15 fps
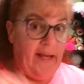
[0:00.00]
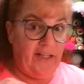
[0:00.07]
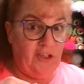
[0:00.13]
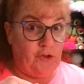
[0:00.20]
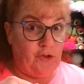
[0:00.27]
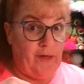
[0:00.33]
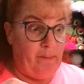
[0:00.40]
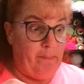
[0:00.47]
had to
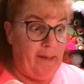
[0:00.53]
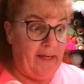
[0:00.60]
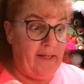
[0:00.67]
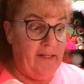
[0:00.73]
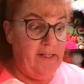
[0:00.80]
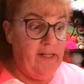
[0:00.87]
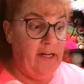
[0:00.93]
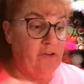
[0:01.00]
drag it back
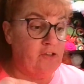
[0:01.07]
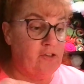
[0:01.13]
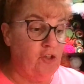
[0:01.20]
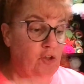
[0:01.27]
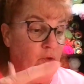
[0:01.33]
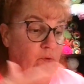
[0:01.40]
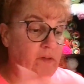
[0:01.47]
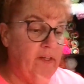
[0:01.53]
in here to
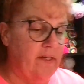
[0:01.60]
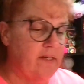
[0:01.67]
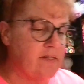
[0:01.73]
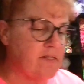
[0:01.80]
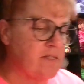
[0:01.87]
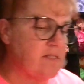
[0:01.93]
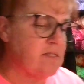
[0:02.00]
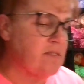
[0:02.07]
do this.